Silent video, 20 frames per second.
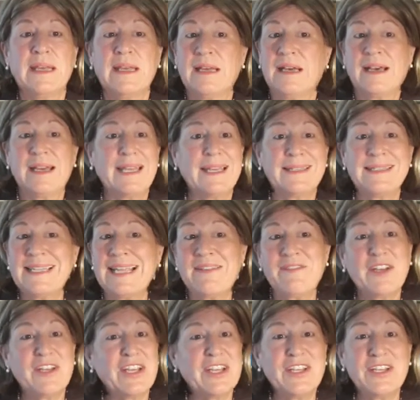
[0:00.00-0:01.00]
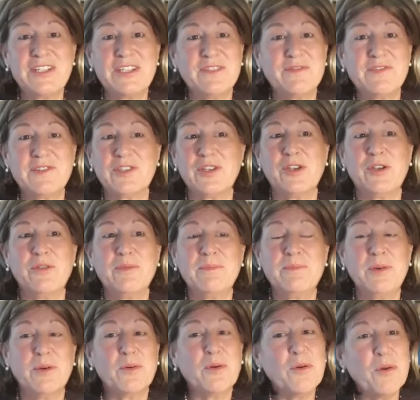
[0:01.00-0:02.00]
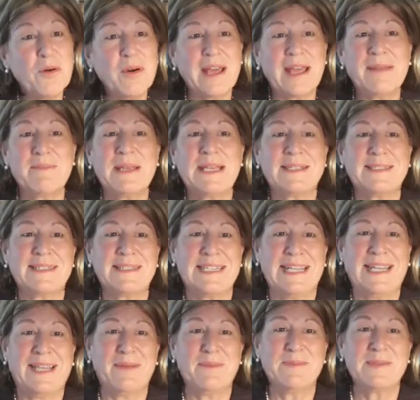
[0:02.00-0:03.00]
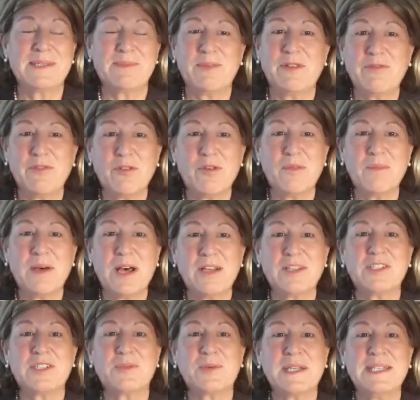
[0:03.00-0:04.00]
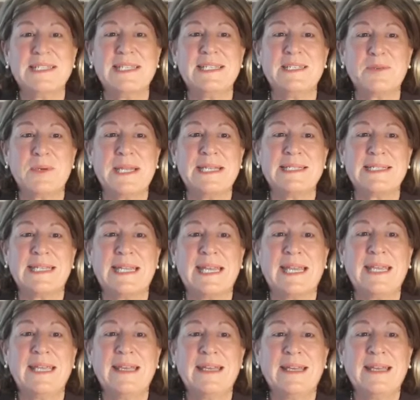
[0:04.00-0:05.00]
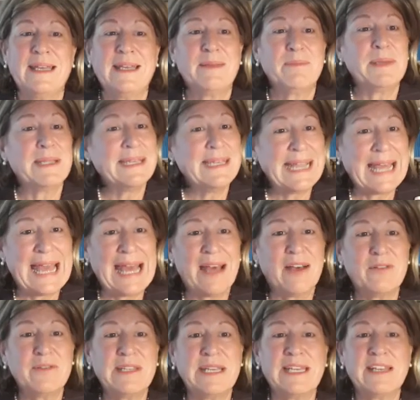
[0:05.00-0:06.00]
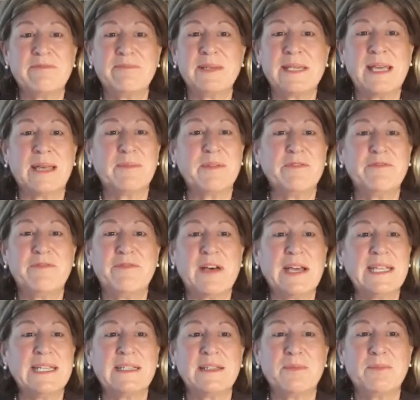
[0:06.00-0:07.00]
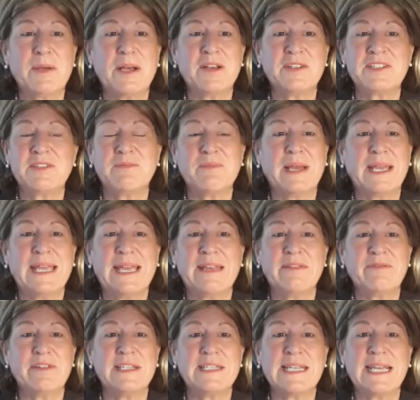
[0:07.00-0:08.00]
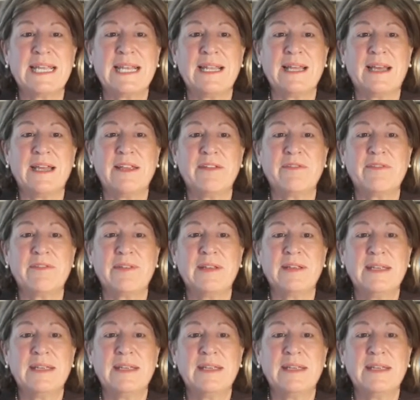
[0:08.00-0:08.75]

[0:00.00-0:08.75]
I had never heard of Zoom or MS Teams before March 2020, but now they have become a vital part of my everyday life.